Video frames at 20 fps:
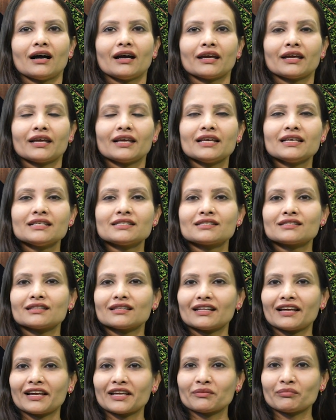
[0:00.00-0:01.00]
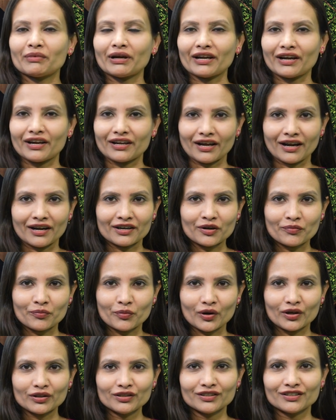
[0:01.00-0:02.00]
He's like my elder
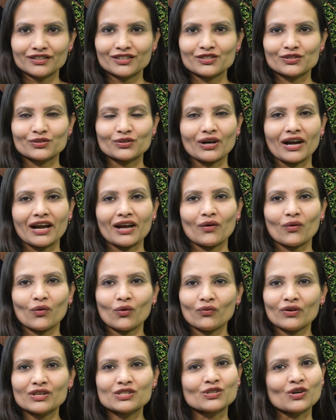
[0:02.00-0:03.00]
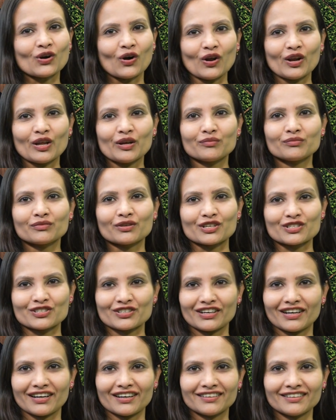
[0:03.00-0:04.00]
brother, so I always call him
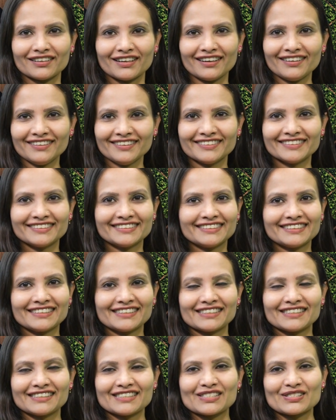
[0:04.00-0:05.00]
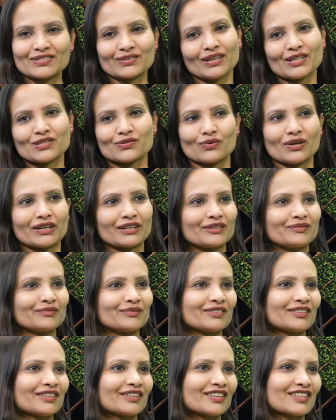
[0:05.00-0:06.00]
Krishna Anna. So let's welcome.
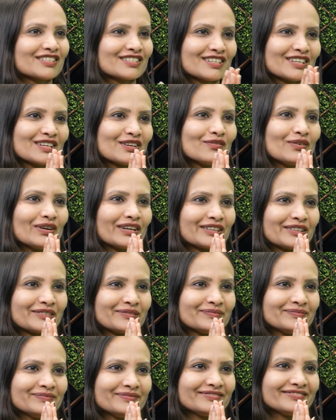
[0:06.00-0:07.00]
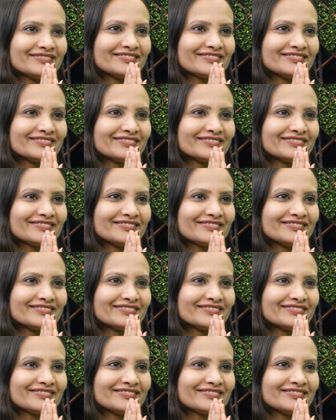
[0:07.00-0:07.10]
Krishna Anna, welcome.